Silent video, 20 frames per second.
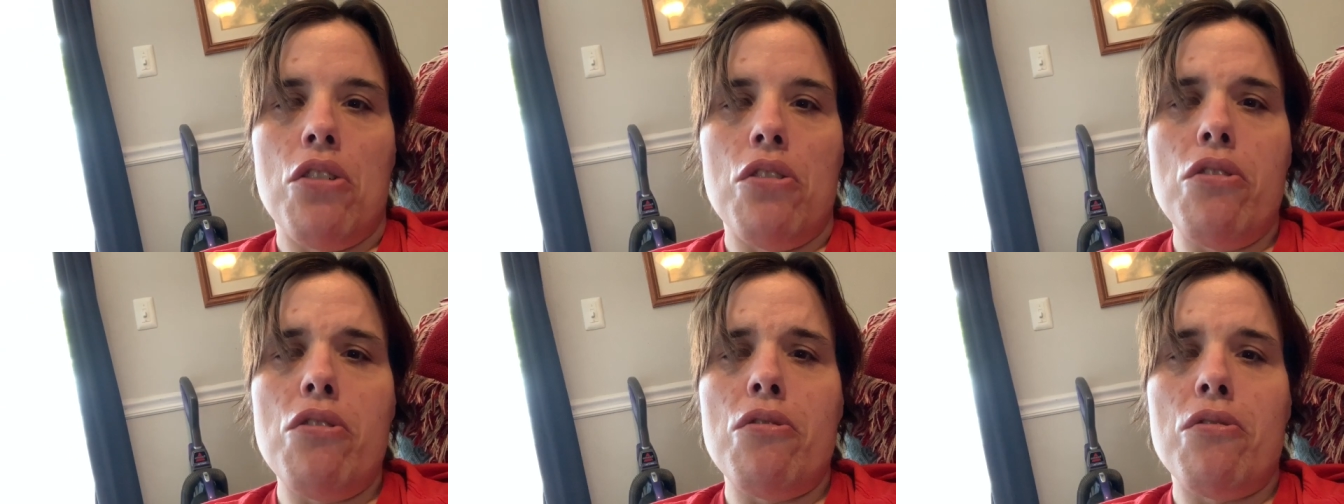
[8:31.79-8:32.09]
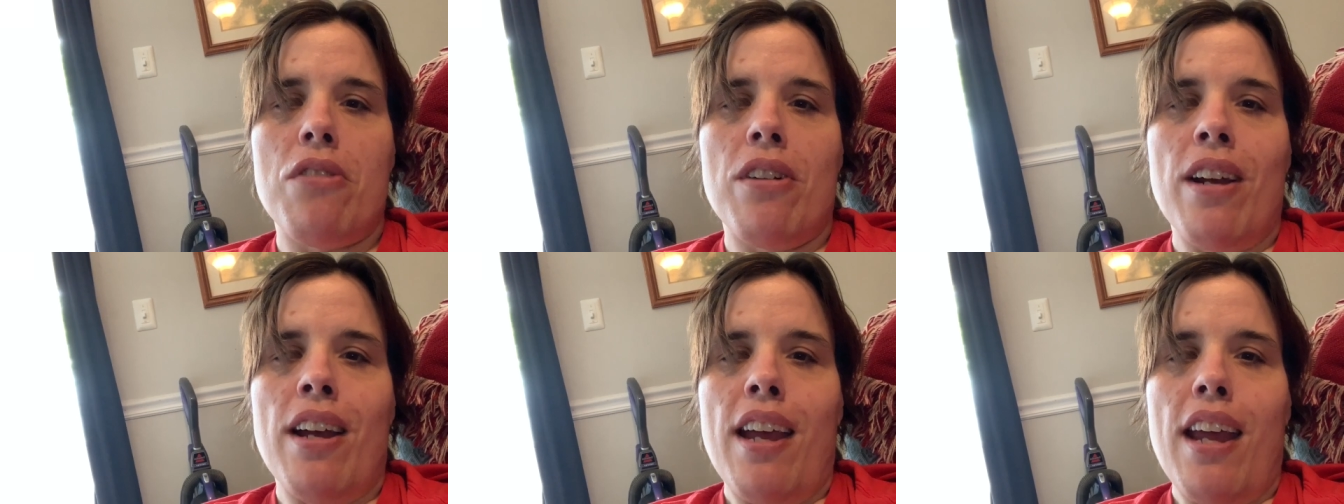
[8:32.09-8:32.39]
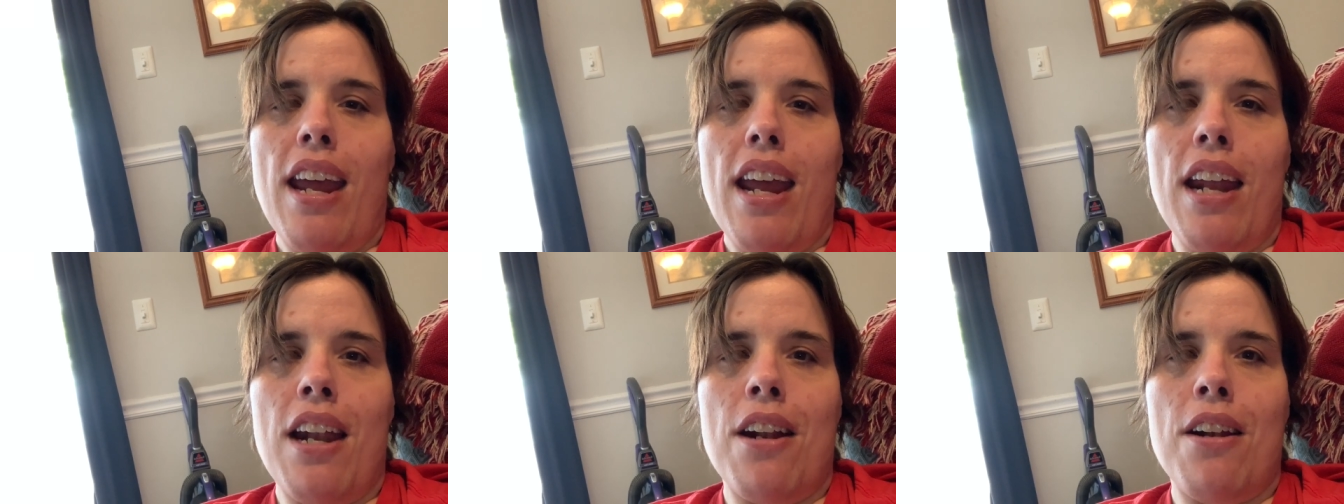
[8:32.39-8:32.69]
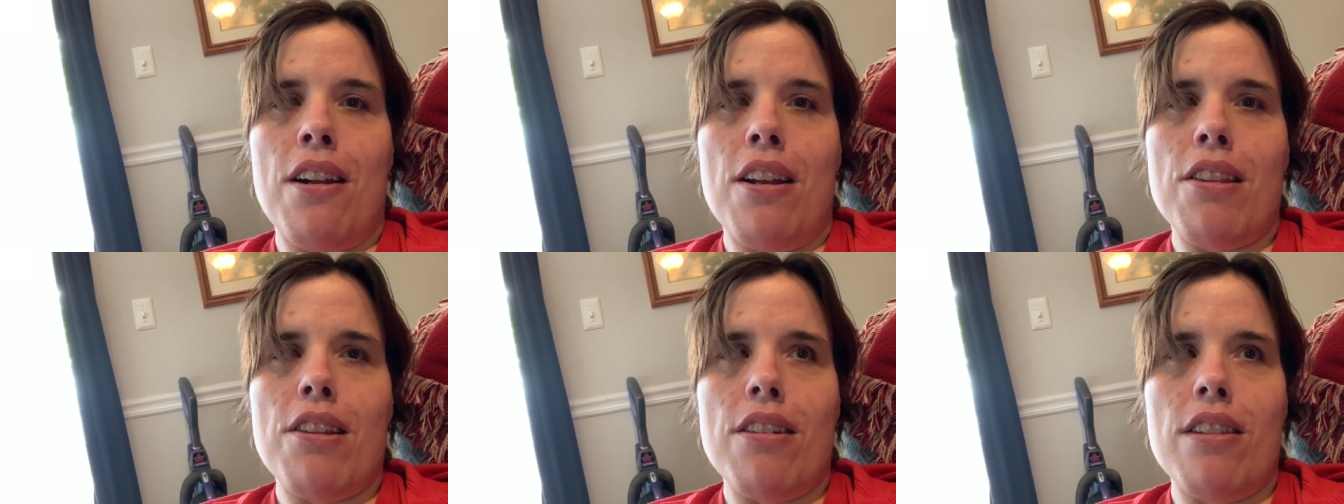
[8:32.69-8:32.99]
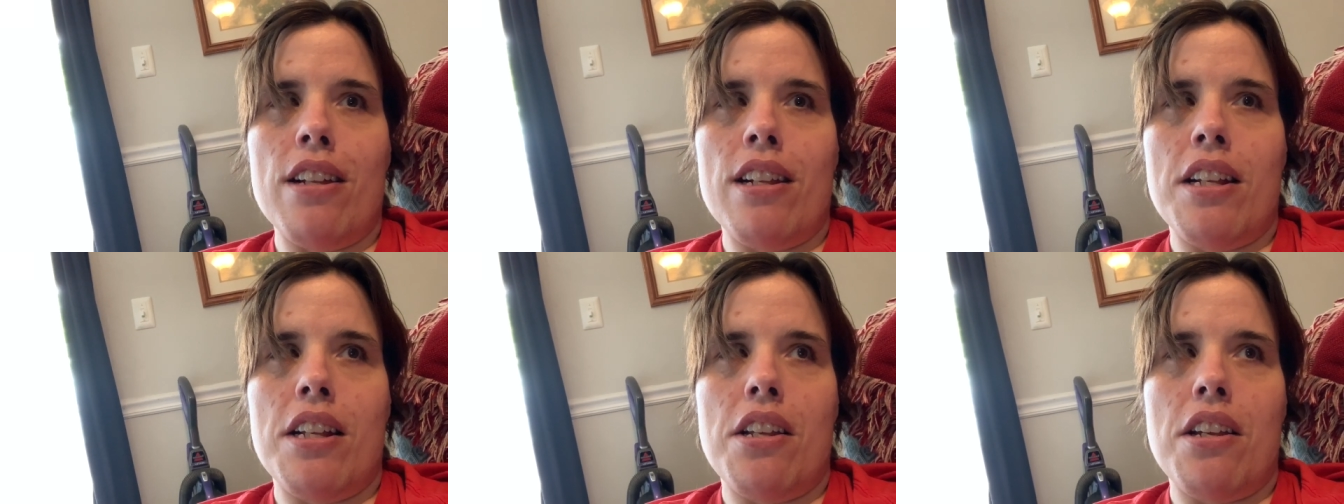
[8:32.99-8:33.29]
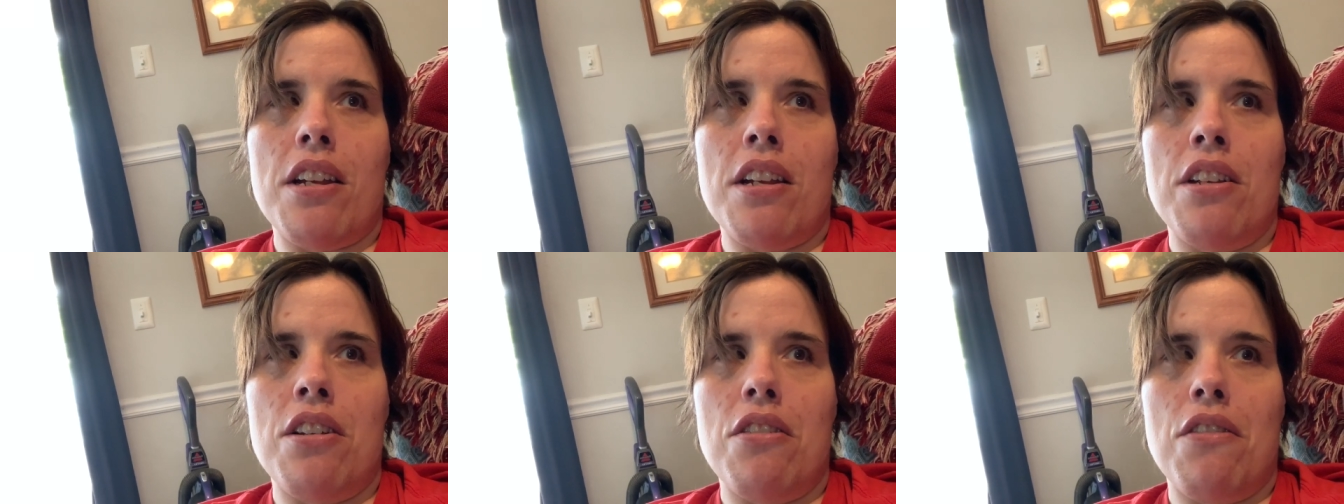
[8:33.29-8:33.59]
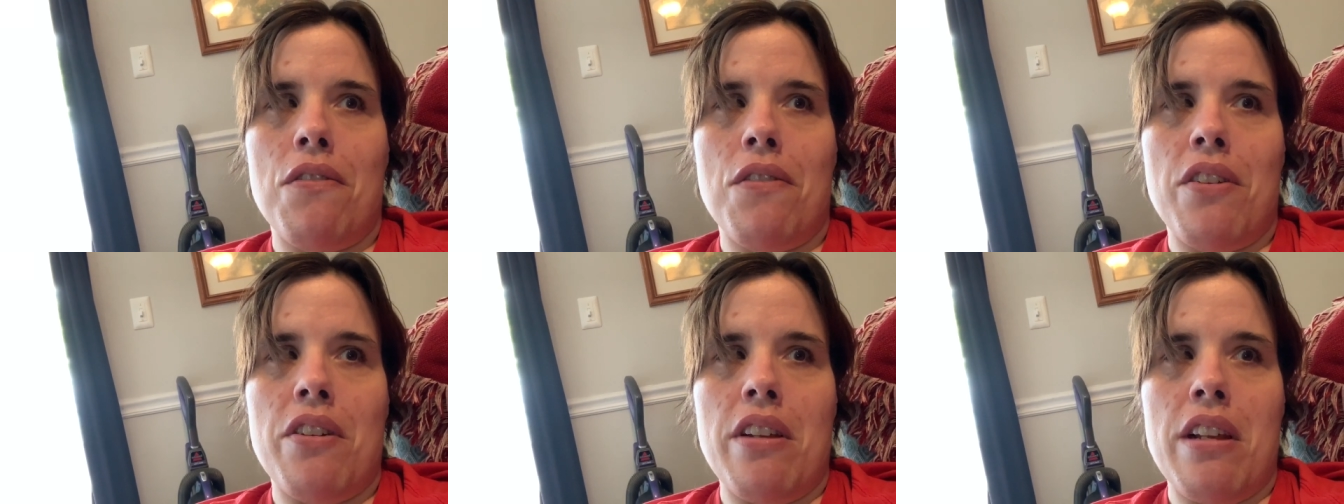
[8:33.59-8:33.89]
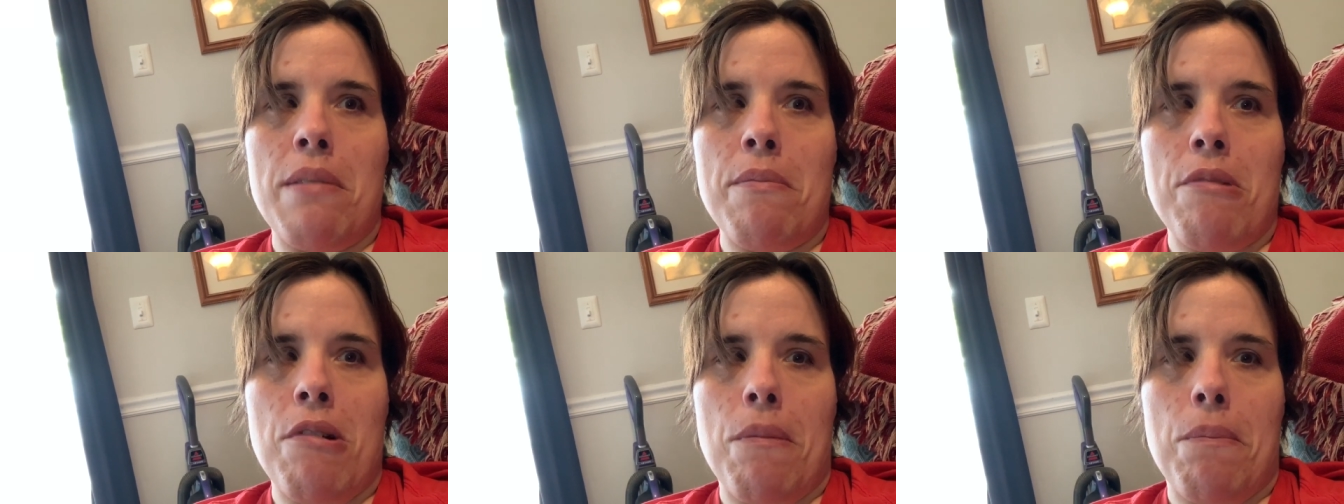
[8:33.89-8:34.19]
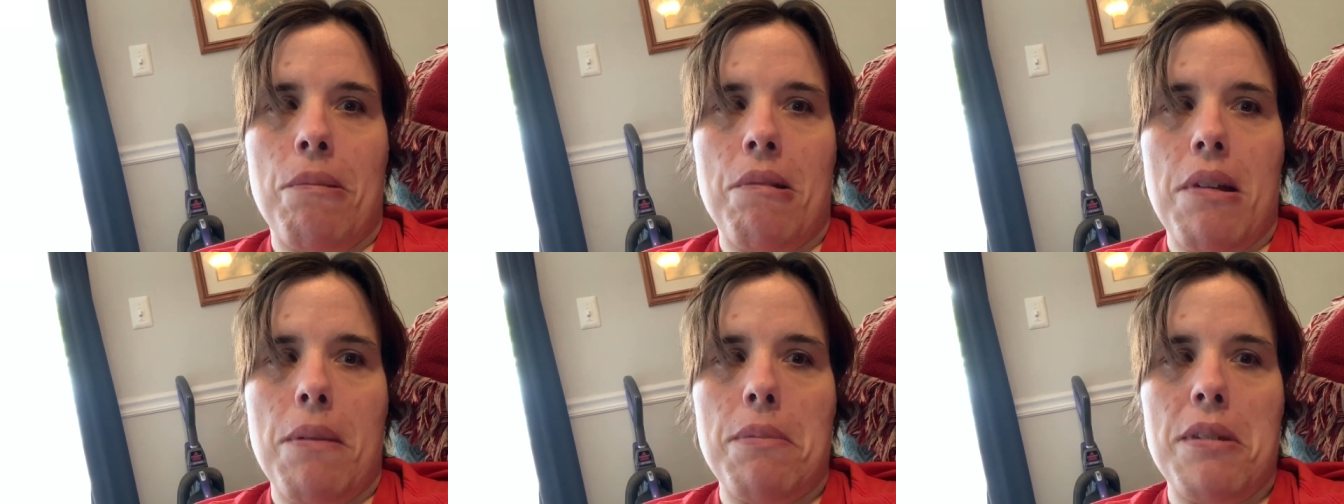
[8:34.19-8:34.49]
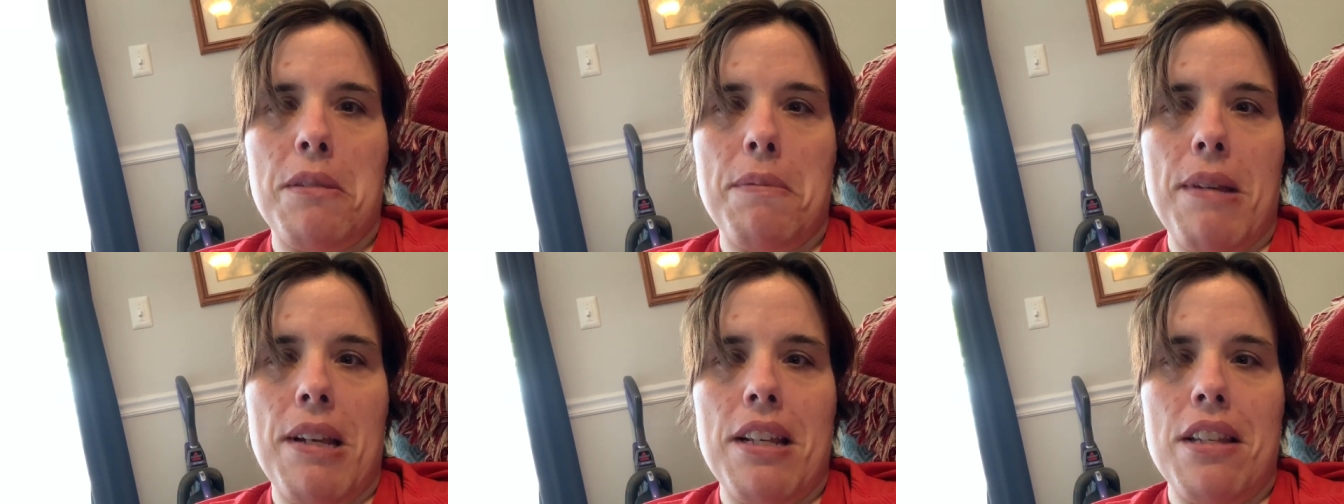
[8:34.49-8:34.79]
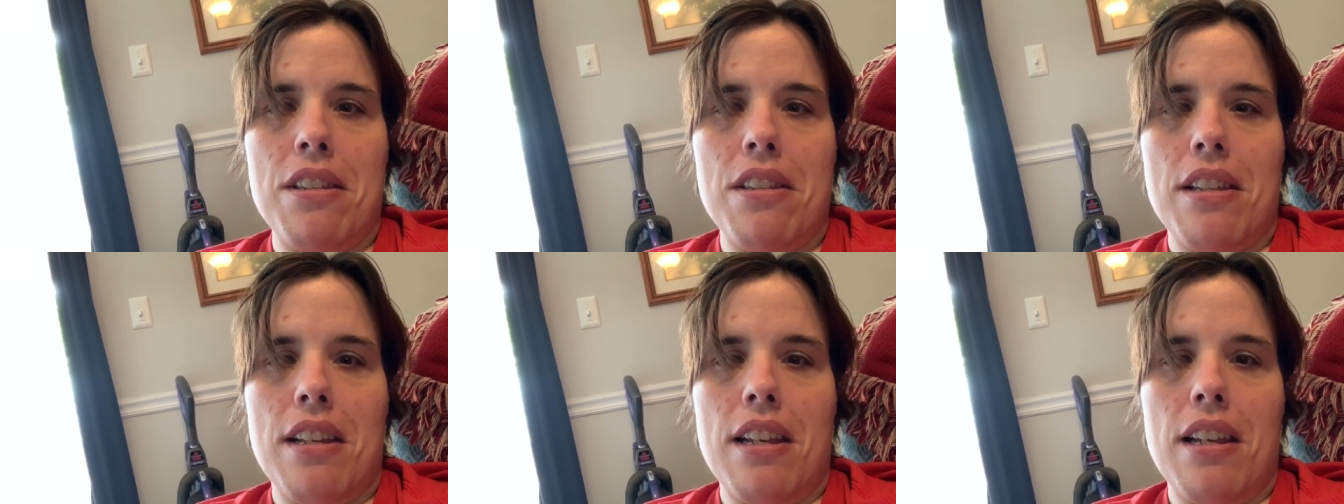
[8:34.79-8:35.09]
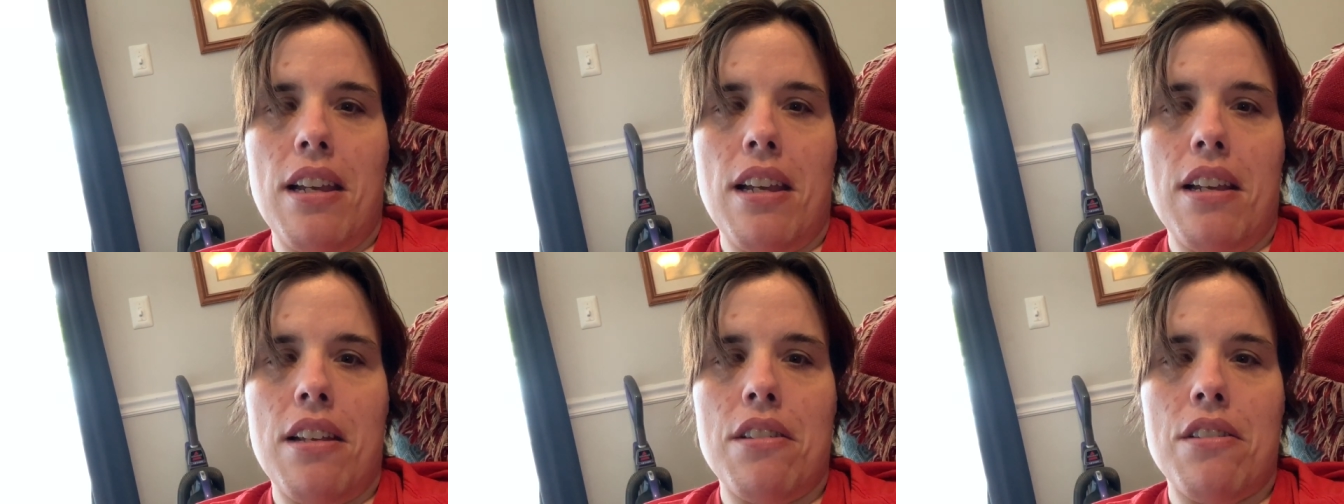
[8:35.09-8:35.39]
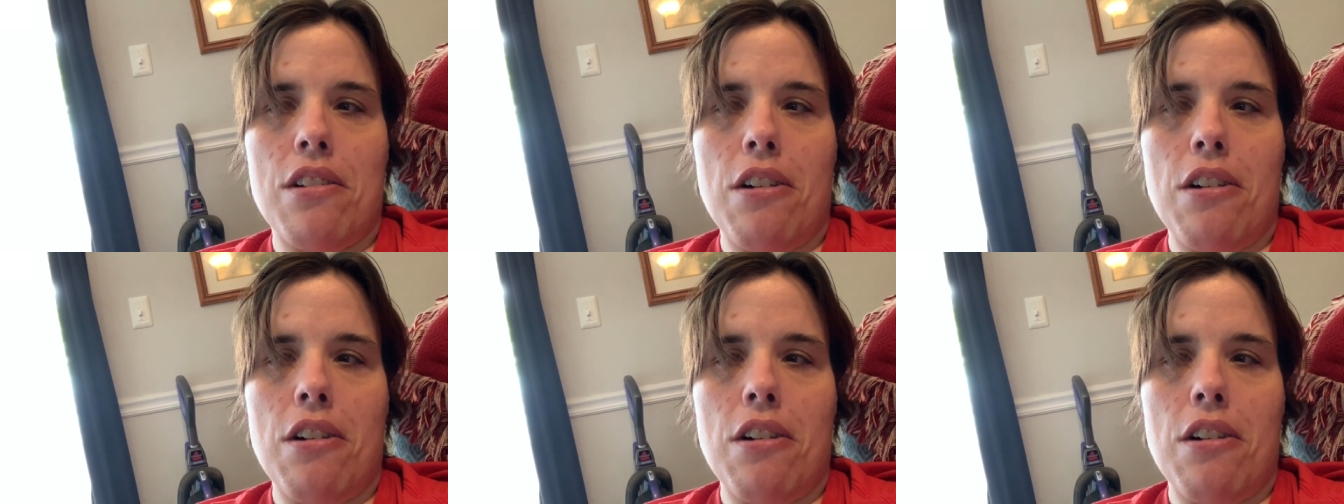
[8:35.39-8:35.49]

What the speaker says: Ooh, and another thing that you can do if you need more prep space is